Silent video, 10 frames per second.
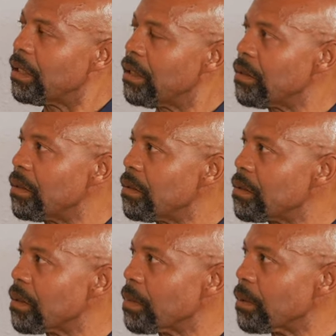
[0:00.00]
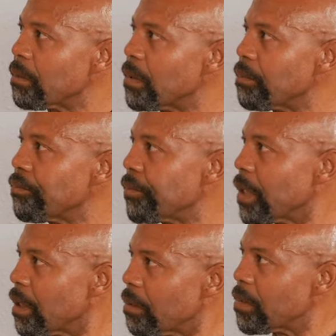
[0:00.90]
You know, you know something.
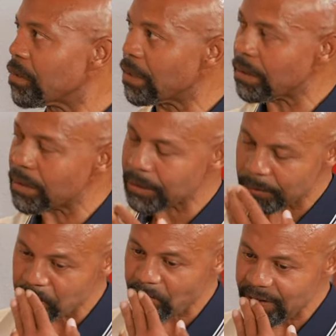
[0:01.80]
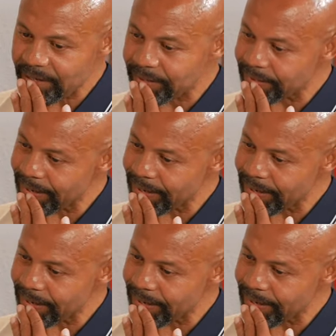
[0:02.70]
I'm going to say this is